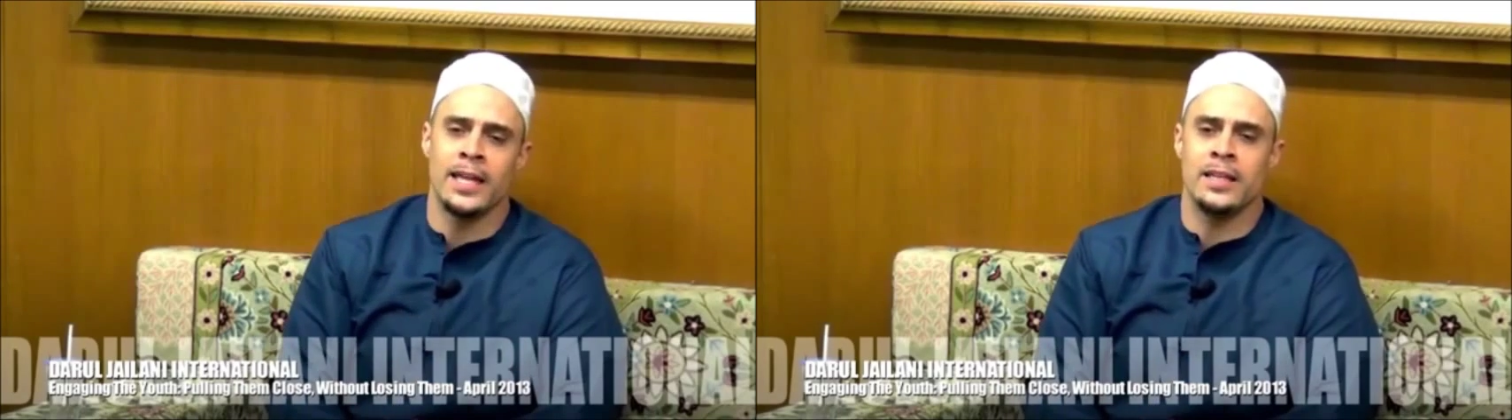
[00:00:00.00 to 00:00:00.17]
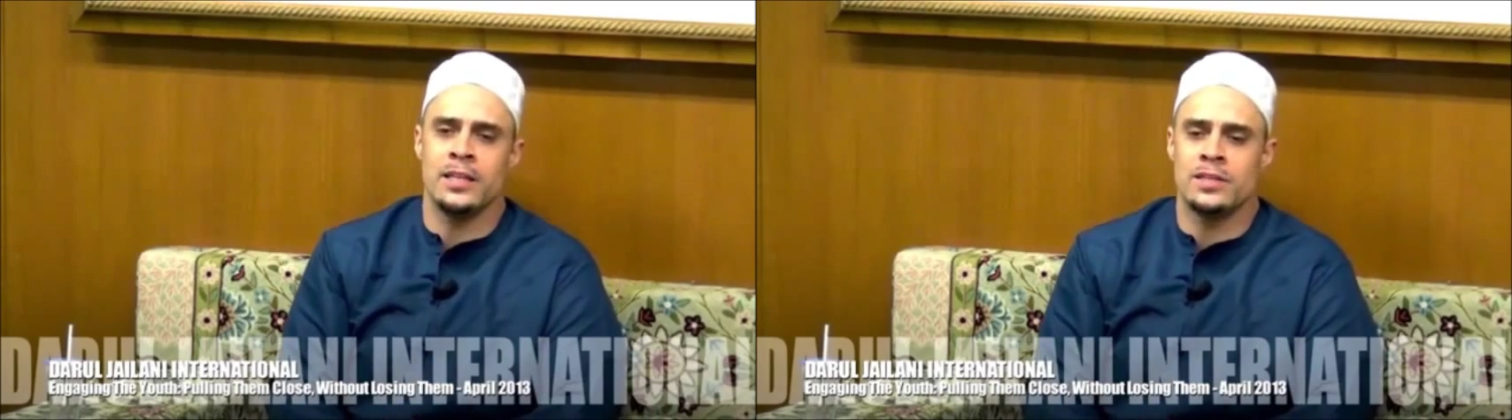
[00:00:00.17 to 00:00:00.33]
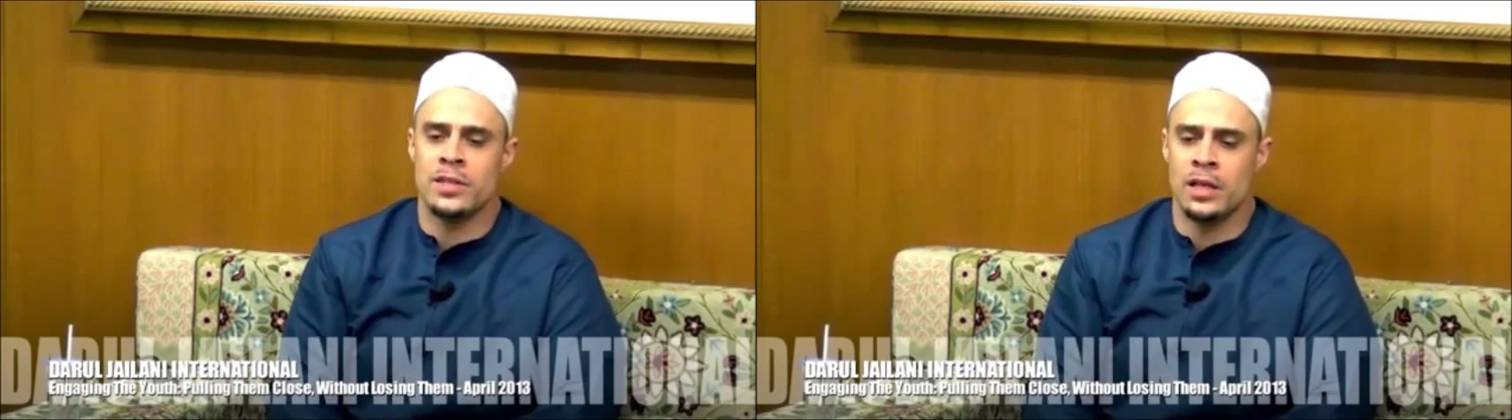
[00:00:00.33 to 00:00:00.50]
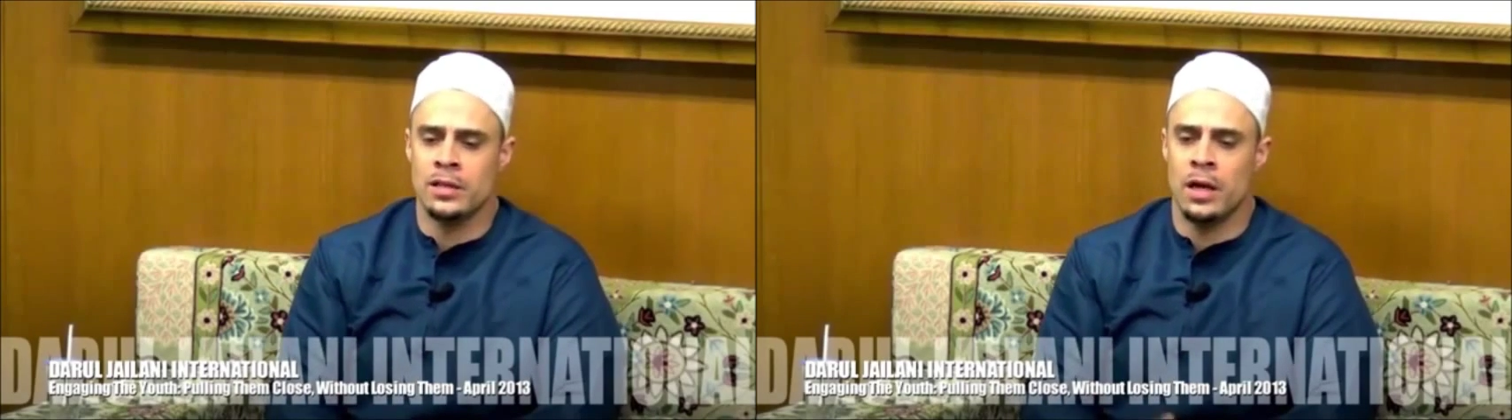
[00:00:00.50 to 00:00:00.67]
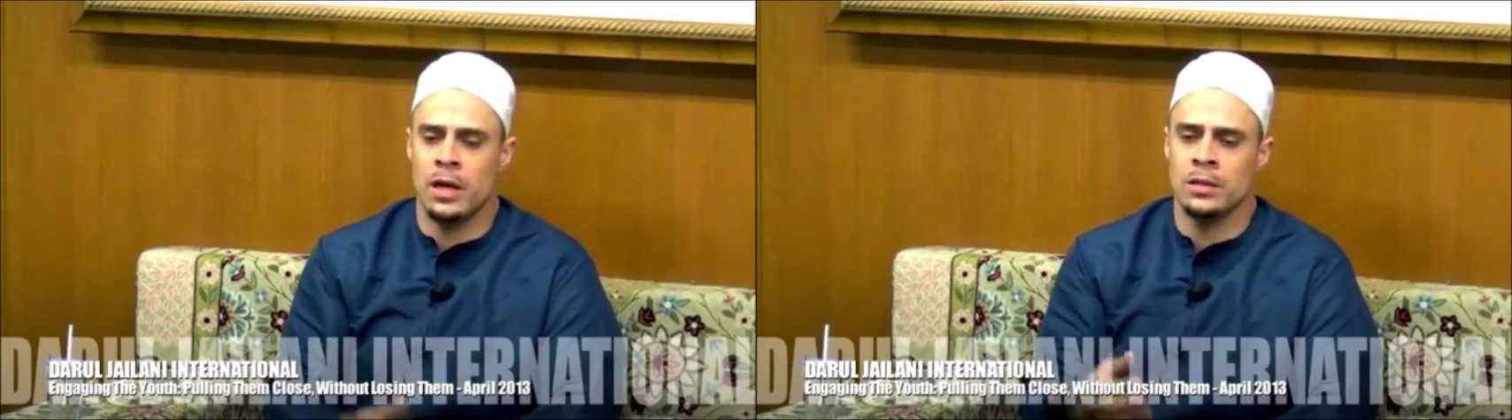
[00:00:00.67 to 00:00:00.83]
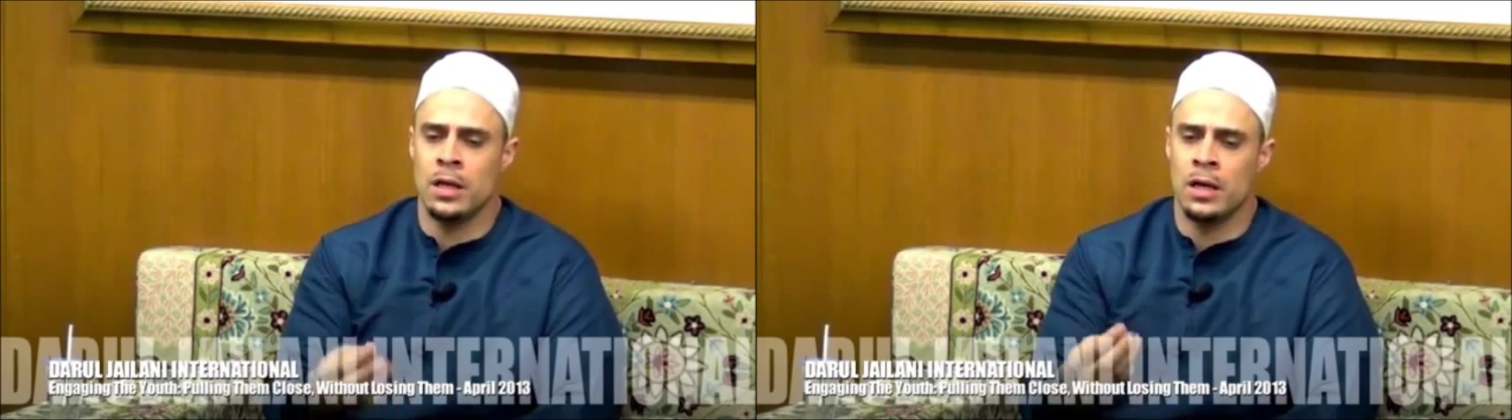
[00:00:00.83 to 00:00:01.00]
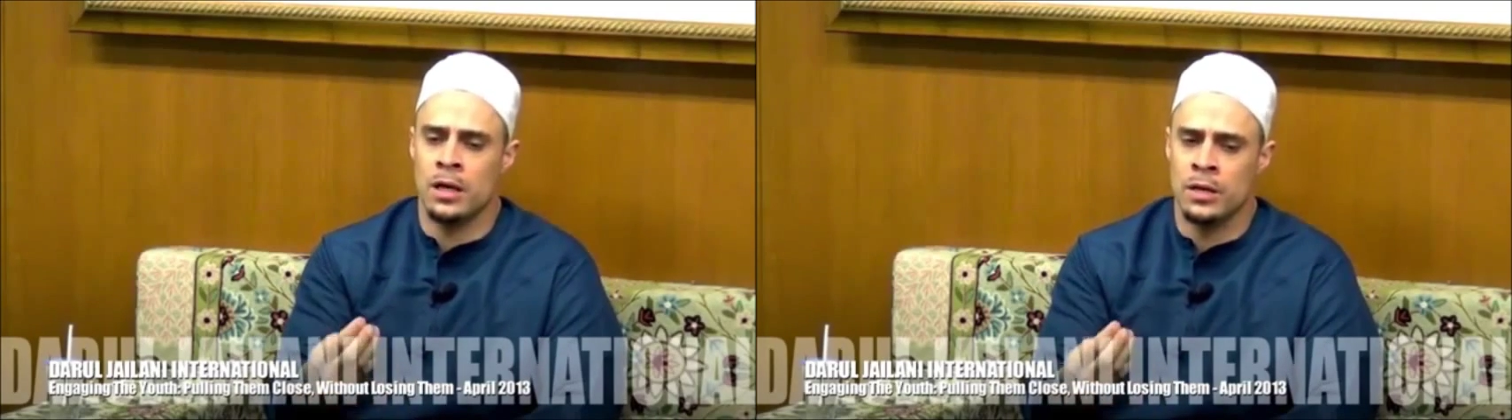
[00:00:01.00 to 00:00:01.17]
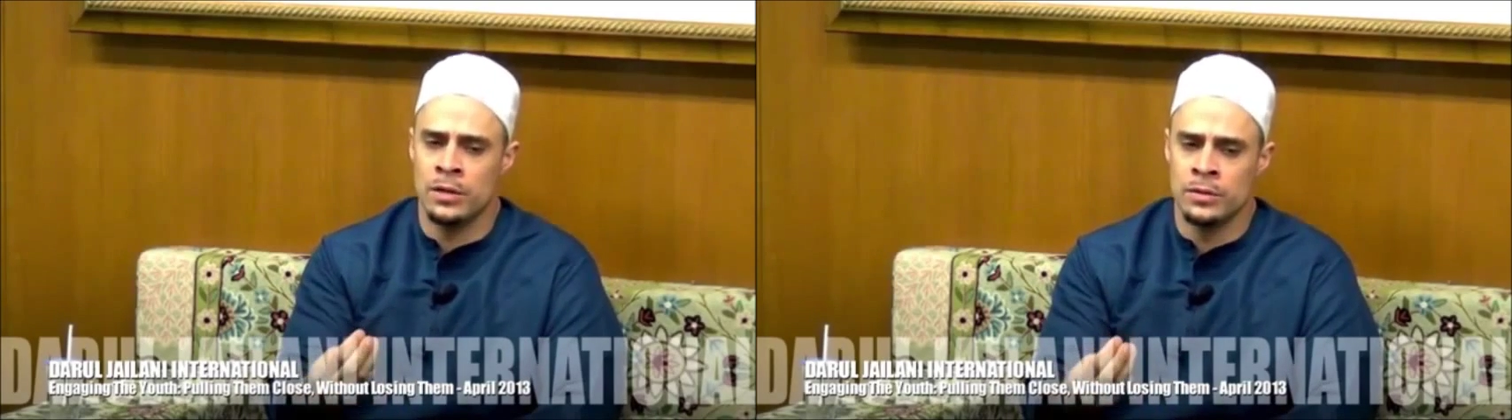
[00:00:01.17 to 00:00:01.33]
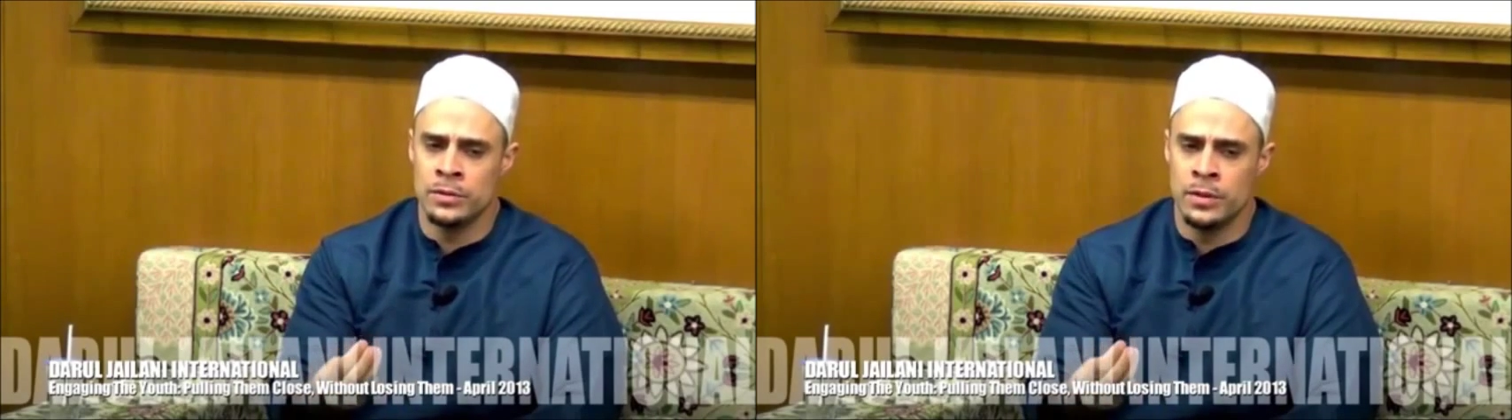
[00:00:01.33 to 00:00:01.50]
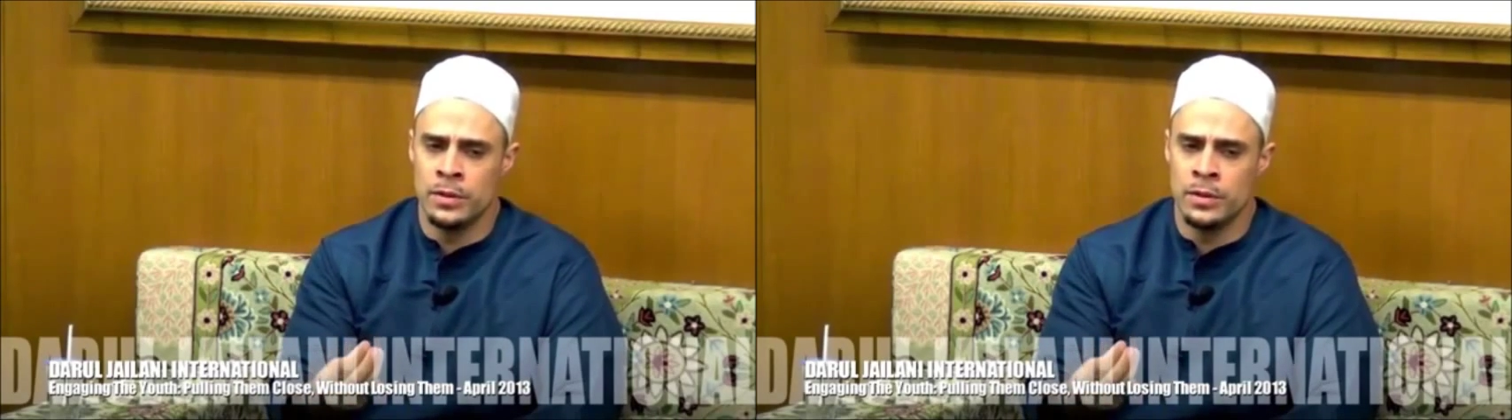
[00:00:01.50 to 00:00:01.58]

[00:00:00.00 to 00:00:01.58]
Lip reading: And he said, Allahumma